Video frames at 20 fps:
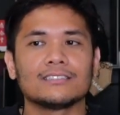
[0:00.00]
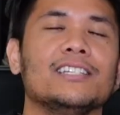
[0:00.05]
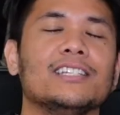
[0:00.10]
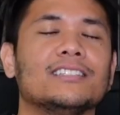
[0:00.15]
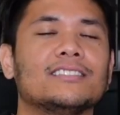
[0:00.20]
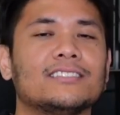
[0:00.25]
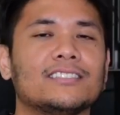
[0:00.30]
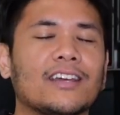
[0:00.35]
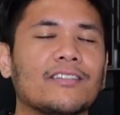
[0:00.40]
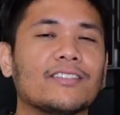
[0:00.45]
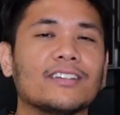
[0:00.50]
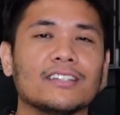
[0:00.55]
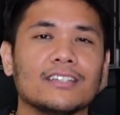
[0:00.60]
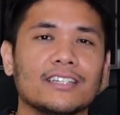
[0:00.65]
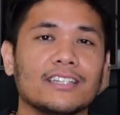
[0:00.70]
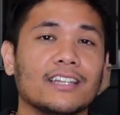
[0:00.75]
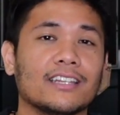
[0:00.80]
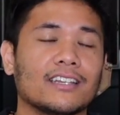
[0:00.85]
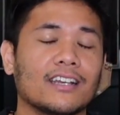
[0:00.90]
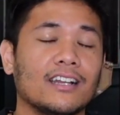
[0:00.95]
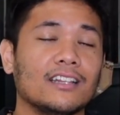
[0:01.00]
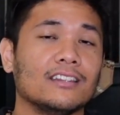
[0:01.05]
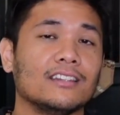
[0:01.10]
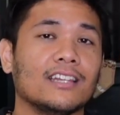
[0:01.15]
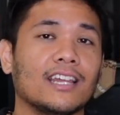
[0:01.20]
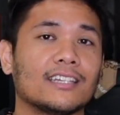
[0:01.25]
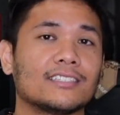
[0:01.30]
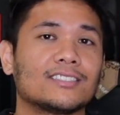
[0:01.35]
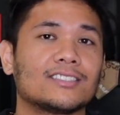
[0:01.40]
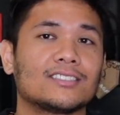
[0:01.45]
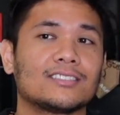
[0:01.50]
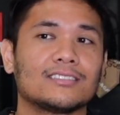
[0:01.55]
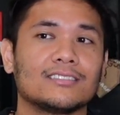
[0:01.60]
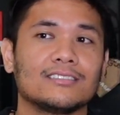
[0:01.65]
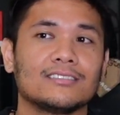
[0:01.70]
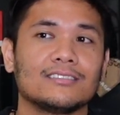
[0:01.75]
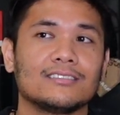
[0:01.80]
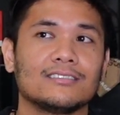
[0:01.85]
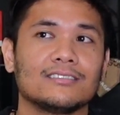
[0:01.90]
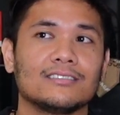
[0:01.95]
it's definitely like a less
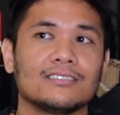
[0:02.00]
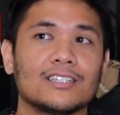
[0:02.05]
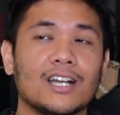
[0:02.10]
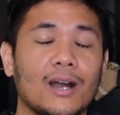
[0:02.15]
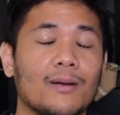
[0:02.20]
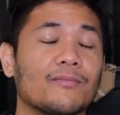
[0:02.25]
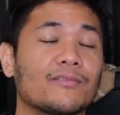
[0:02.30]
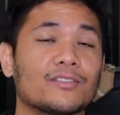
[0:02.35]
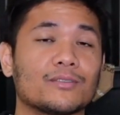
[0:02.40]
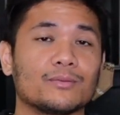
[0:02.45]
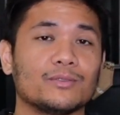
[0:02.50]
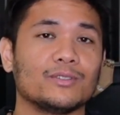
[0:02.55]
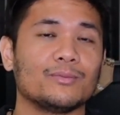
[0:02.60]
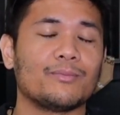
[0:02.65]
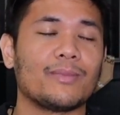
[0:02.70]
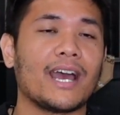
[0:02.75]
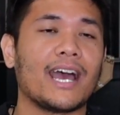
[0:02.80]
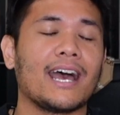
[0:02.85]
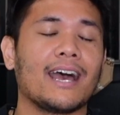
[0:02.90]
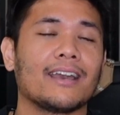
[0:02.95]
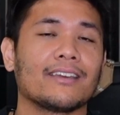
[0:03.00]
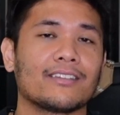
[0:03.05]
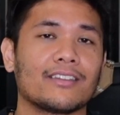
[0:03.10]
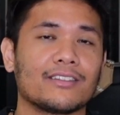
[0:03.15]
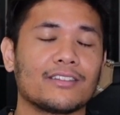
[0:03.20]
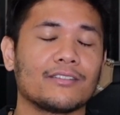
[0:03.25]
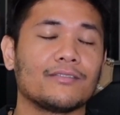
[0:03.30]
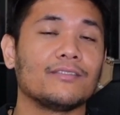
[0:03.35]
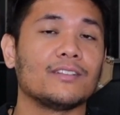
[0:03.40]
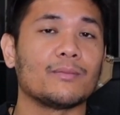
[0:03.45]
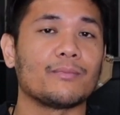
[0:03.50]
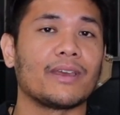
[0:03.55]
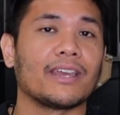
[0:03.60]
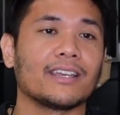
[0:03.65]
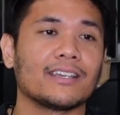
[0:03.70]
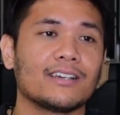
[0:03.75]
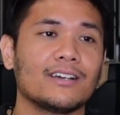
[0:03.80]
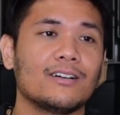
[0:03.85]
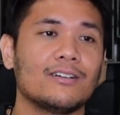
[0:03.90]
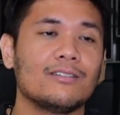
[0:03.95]
comfortable bag than the
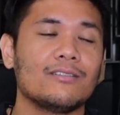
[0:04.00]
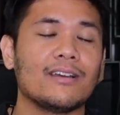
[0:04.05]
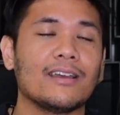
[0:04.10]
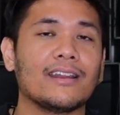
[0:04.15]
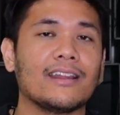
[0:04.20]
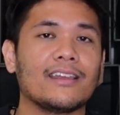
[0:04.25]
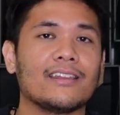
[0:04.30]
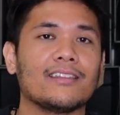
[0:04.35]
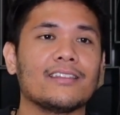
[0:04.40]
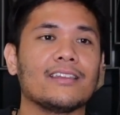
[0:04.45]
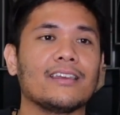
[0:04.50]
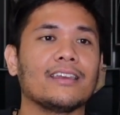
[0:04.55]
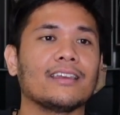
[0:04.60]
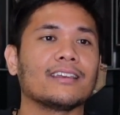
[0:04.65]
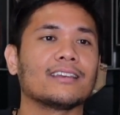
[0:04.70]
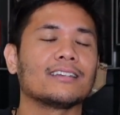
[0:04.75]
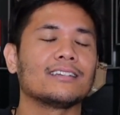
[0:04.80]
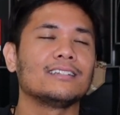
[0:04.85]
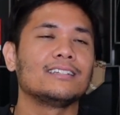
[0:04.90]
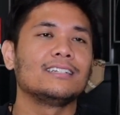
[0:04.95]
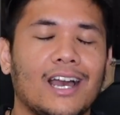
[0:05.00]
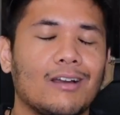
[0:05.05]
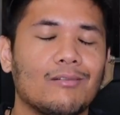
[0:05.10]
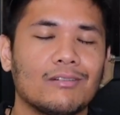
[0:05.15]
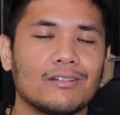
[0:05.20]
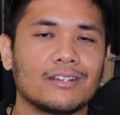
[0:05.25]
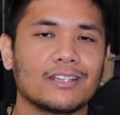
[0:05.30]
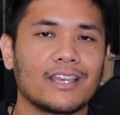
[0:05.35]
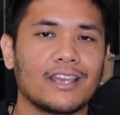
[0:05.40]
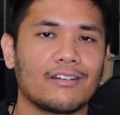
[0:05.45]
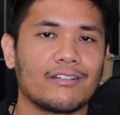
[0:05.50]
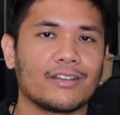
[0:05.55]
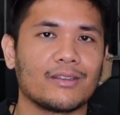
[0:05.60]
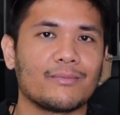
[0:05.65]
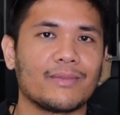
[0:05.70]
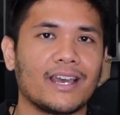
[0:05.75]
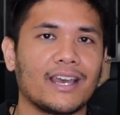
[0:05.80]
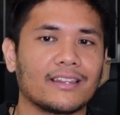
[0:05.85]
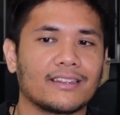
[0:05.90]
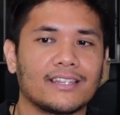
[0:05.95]
Flamenco, and I think I want to carry a
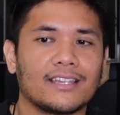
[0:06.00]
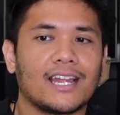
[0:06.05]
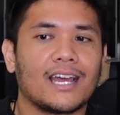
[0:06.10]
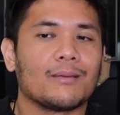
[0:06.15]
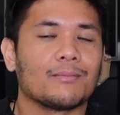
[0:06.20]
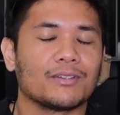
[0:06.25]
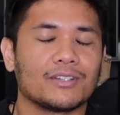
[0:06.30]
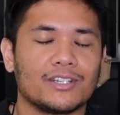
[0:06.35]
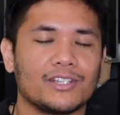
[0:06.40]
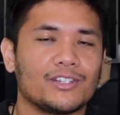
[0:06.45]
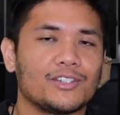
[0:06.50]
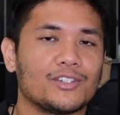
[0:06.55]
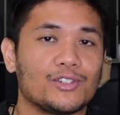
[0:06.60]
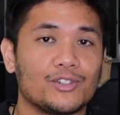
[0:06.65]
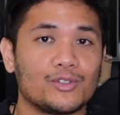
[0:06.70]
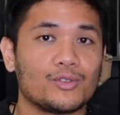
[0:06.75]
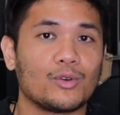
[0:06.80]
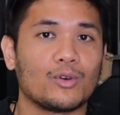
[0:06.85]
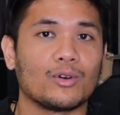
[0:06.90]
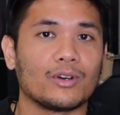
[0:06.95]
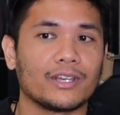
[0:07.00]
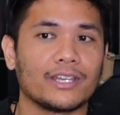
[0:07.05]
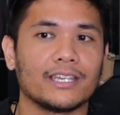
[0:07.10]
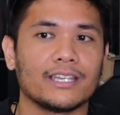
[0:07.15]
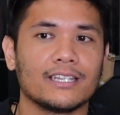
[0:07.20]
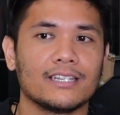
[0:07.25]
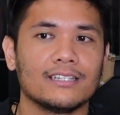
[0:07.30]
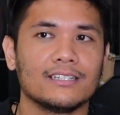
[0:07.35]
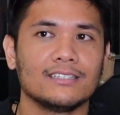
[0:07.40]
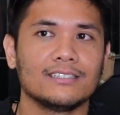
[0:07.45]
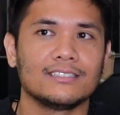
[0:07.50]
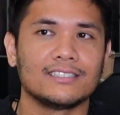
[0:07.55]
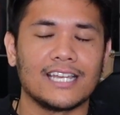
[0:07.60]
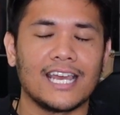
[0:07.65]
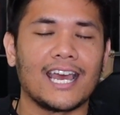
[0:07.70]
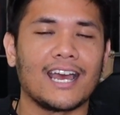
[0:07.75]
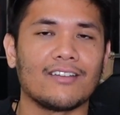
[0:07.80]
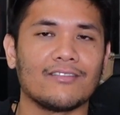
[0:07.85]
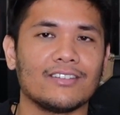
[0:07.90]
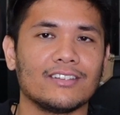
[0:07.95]
bag that I'm going to enjoy to
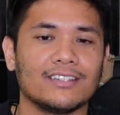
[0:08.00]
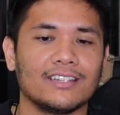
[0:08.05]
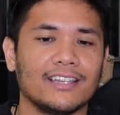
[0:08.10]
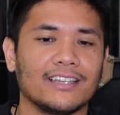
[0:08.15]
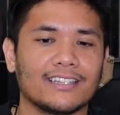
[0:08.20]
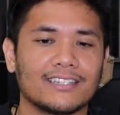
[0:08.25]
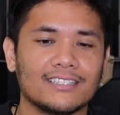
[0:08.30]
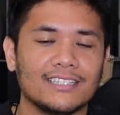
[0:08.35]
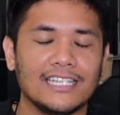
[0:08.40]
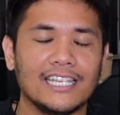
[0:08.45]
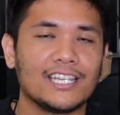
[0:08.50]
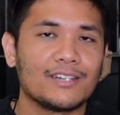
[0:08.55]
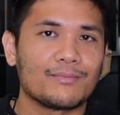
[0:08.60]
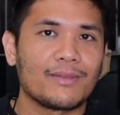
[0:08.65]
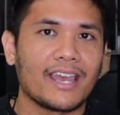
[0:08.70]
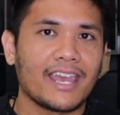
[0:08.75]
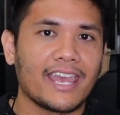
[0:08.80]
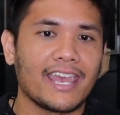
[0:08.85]
have it like in my